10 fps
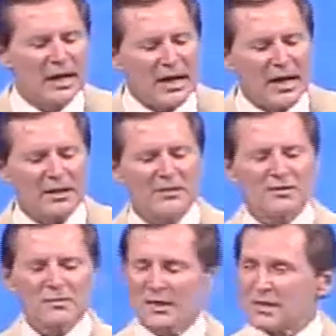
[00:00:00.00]
And
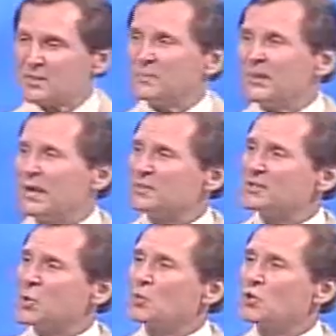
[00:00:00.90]
because it became
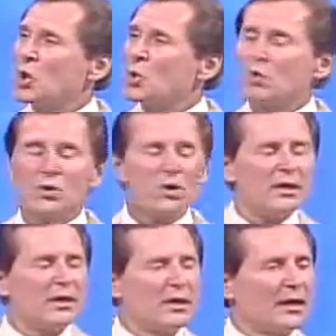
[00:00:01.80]
so known
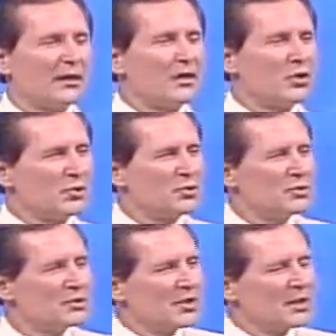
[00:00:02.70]
in the
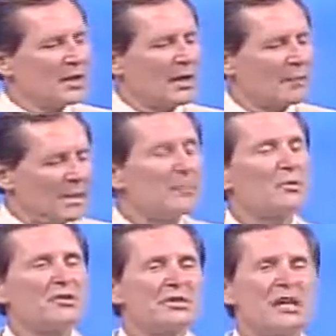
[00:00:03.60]
news,
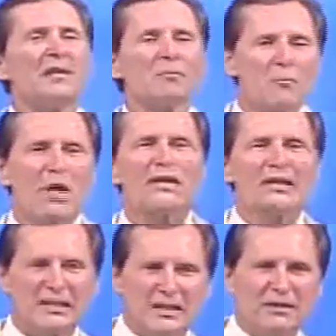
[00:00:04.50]
people sent money
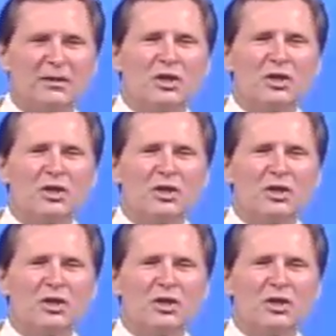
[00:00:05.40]
in